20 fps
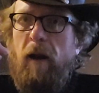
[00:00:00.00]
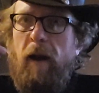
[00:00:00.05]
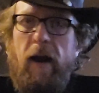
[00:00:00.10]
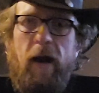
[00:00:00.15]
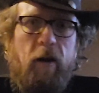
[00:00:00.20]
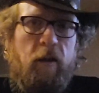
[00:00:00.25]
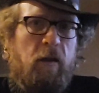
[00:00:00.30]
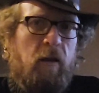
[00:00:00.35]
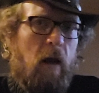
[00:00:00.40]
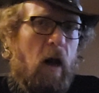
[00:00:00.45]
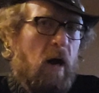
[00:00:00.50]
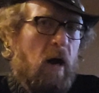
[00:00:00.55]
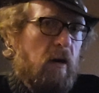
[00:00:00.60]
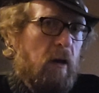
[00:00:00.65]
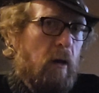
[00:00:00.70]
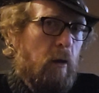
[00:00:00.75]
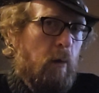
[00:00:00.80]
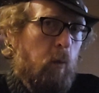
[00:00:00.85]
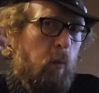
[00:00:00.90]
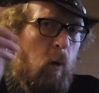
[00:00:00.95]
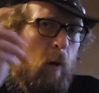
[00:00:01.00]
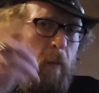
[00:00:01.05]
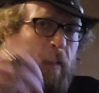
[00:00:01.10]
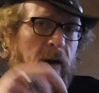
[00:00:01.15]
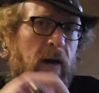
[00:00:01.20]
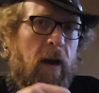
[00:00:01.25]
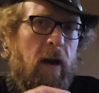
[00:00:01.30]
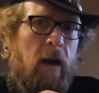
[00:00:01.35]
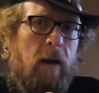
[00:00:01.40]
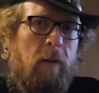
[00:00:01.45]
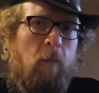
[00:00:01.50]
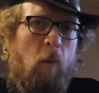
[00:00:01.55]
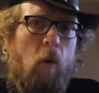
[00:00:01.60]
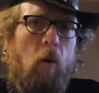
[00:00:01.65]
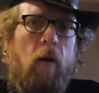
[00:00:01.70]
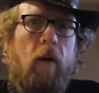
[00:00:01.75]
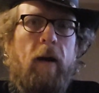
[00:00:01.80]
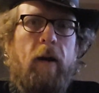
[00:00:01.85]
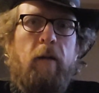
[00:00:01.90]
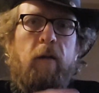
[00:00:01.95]
it's not just women
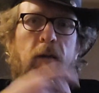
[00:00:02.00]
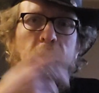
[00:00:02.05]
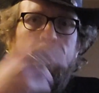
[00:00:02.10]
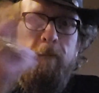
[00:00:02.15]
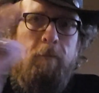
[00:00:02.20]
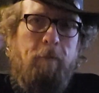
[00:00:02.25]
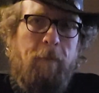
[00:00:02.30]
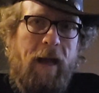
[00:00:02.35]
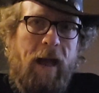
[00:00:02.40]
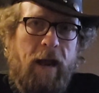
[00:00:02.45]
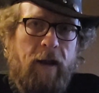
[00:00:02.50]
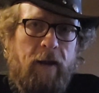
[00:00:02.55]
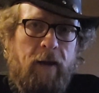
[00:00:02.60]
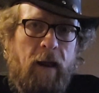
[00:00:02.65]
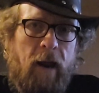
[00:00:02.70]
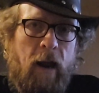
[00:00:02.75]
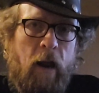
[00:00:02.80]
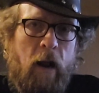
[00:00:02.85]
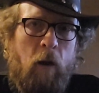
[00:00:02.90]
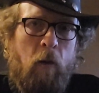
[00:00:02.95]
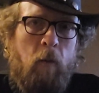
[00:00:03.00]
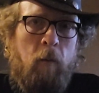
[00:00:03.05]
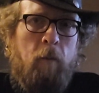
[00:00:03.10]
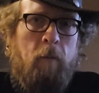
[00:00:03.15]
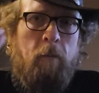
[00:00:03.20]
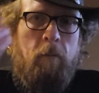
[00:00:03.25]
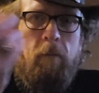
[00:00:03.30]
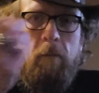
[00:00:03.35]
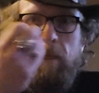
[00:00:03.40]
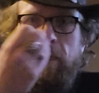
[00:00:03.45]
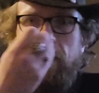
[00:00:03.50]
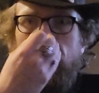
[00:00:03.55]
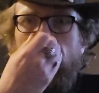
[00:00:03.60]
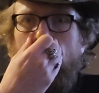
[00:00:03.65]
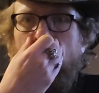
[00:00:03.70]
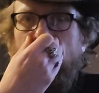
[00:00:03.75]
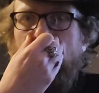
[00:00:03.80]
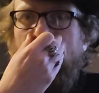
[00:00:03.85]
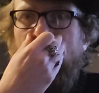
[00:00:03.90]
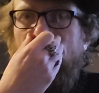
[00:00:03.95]
anymore, it's men now. A
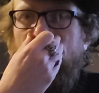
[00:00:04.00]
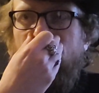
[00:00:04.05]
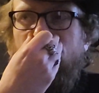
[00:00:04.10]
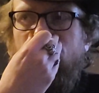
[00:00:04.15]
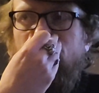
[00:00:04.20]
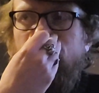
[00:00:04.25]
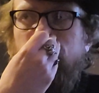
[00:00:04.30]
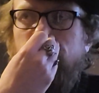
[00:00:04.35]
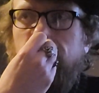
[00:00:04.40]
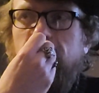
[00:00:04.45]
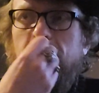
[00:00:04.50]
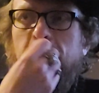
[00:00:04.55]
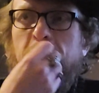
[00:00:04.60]
lot of